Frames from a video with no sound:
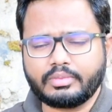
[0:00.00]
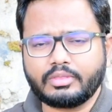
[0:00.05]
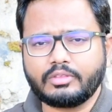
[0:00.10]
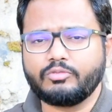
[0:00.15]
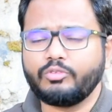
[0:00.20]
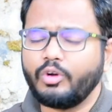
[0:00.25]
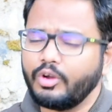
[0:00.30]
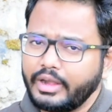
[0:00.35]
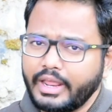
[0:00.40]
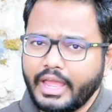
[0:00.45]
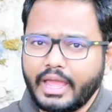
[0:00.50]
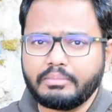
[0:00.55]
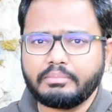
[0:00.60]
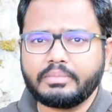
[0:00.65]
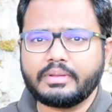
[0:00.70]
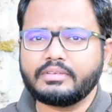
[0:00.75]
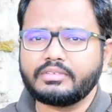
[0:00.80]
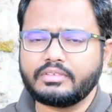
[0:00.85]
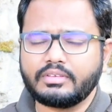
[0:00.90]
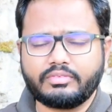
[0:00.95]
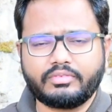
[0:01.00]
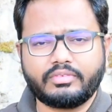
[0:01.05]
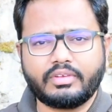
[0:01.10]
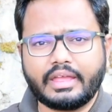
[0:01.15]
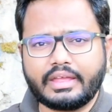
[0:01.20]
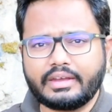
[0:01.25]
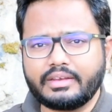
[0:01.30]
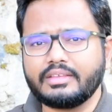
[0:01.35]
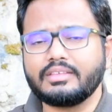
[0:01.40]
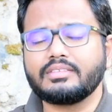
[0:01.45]
What happens if
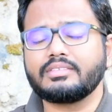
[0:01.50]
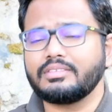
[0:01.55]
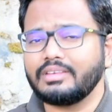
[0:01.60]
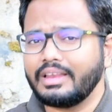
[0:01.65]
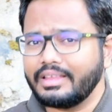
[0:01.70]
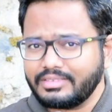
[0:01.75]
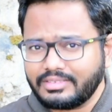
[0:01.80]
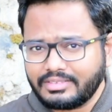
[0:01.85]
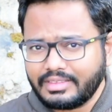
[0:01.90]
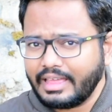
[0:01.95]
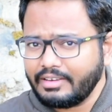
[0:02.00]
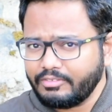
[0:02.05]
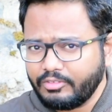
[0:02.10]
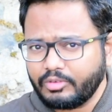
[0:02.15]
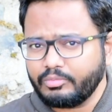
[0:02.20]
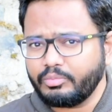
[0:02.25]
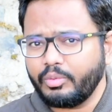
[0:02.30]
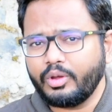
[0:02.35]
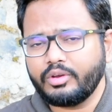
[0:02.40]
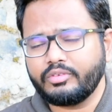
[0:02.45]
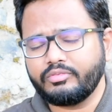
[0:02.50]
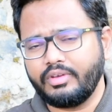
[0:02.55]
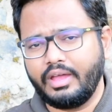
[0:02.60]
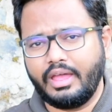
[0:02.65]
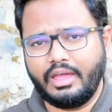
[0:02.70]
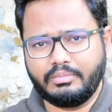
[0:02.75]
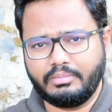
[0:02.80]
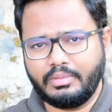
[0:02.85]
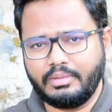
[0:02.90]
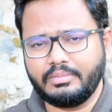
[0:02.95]
it is less than 1.5
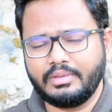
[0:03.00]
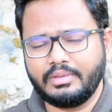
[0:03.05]
mm?